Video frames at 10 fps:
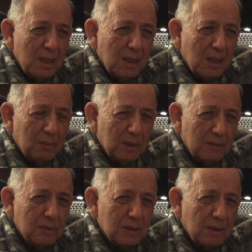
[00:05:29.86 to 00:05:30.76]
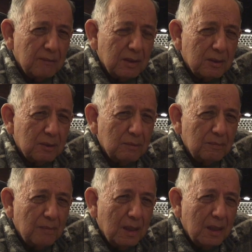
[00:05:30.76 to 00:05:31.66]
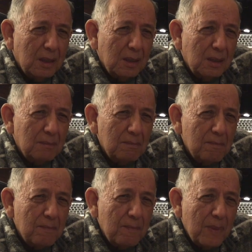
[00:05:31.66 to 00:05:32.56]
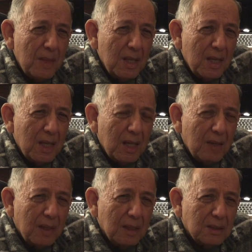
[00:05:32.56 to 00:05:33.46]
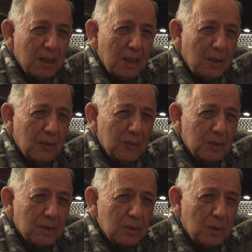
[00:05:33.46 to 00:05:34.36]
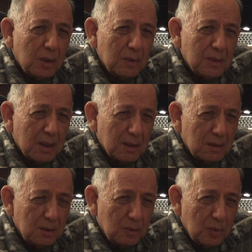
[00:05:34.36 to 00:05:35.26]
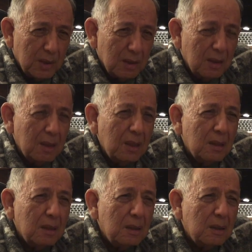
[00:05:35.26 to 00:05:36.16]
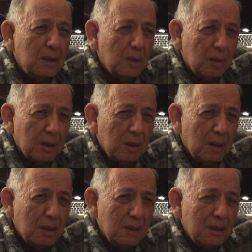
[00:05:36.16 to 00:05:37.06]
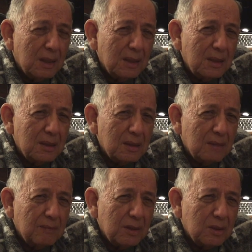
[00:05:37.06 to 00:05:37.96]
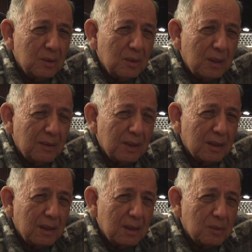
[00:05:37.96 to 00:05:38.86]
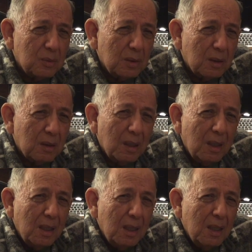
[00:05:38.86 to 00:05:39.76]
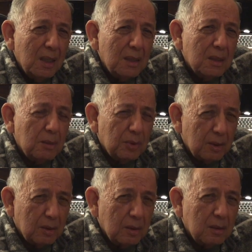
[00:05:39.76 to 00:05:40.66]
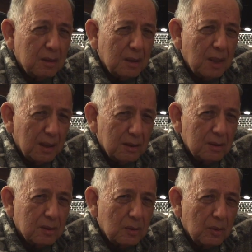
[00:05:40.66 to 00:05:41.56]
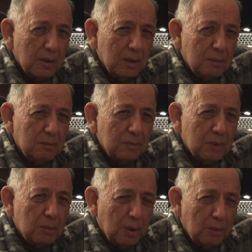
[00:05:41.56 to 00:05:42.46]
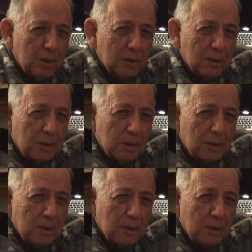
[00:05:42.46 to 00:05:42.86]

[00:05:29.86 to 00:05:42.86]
I believe it was 72. Um, and that's how the story was actually written early on, 1972. And I think that's where Timothy Good got the story to publish.